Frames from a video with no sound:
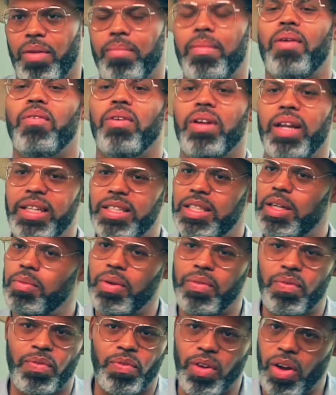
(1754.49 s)
My relationship
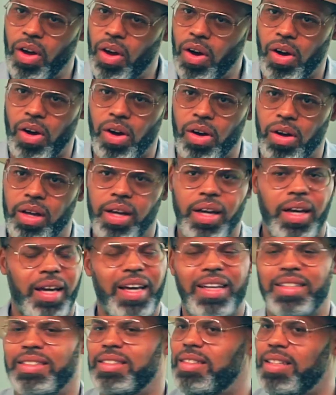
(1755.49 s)
with flaw
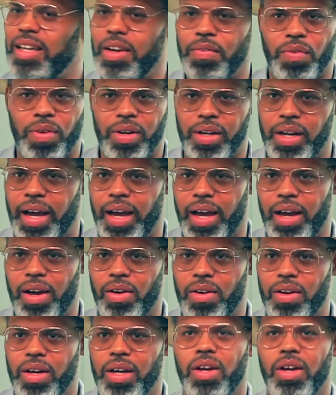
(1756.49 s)
is different now.